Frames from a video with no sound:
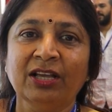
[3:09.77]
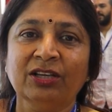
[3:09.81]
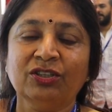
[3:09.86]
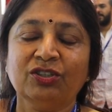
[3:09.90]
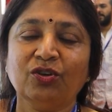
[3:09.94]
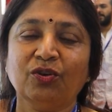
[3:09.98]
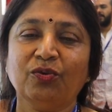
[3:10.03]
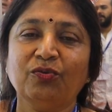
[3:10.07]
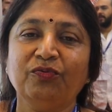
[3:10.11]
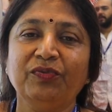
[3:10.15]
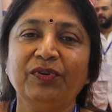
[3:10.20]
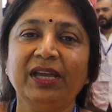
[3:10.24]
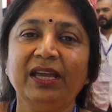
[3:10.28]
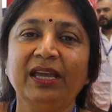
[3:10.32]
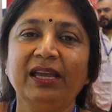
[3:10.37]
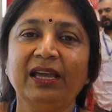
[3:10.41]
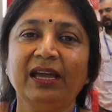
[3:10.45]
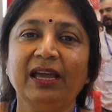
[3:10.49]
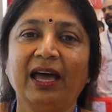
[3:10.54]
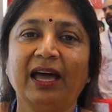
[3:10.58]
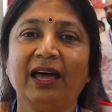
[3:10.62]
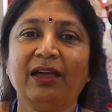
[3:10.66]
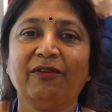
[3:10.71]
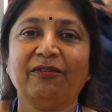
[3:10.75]
So
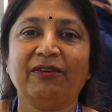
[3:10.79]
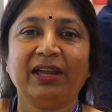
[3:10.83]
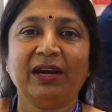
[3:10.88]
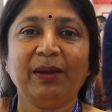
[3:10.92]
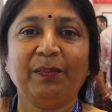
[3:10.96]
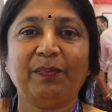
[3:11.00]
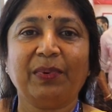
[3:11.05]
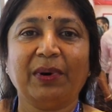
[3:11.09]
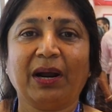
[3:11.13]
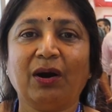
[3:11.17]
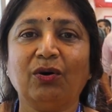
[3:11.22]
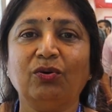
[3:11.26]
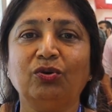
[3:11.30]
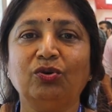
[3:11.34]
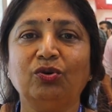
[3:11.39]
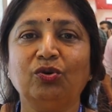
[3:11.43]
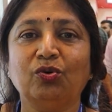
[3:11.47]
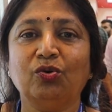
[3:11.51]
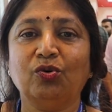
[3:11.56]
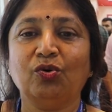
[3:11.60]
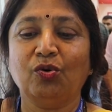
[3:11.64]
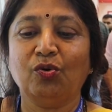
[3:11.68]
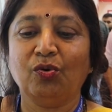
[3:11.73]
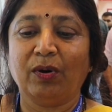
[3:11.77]
we are very proud
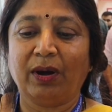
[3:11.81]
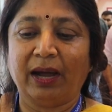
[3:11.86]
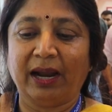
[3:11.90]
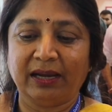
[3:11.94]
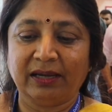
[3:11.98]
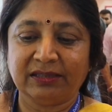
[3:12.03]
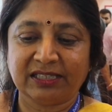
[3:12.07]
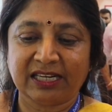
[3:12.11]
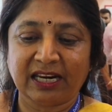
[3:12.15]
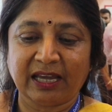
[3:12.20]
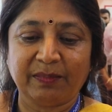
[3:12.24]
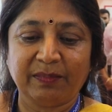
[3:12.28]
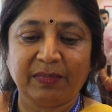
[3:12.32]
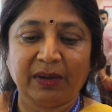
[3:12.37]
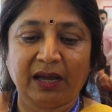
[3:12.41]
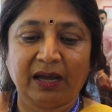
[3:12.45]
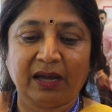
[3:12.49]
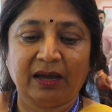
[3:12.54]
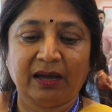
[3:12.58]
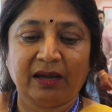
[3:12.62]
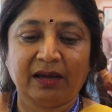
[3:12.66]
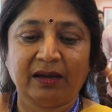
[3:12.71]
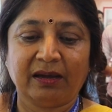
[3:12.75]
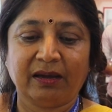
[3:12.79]

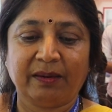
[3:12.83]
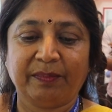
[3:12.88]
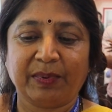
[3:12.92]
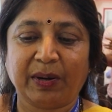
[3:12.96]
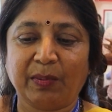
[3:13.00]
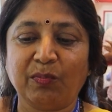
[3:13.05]
to